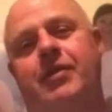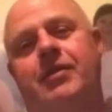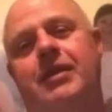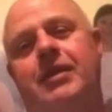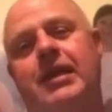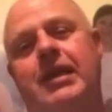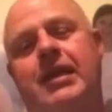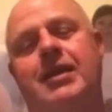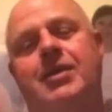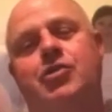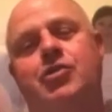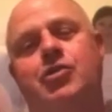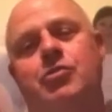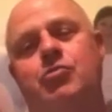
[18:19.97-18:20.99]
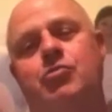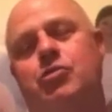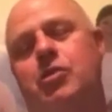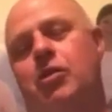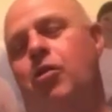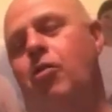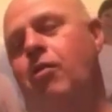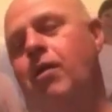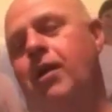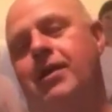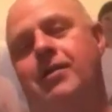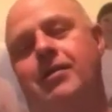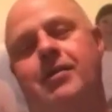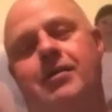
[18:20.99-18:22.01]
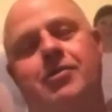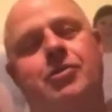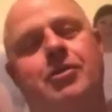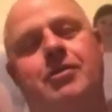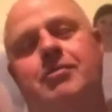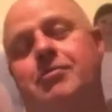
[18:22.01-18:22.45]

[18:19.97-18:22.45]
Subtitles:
but a great emergency medicine nurse,